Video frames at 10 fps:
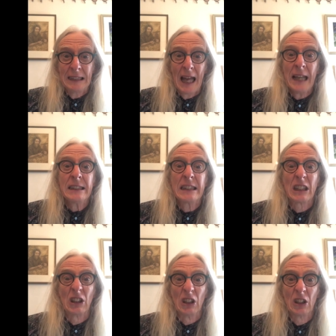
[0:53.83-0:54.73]

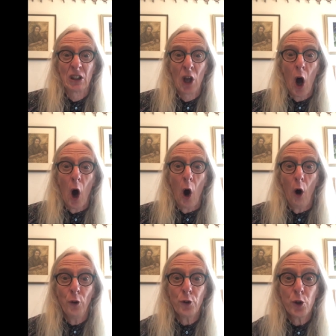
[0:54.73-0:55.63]
testicles
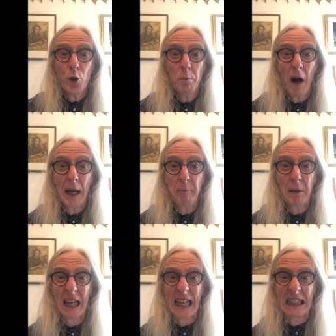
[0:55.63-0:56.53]
onto my
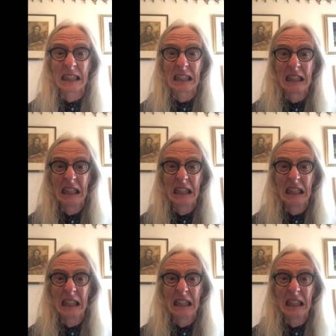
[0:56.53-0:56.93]
plate.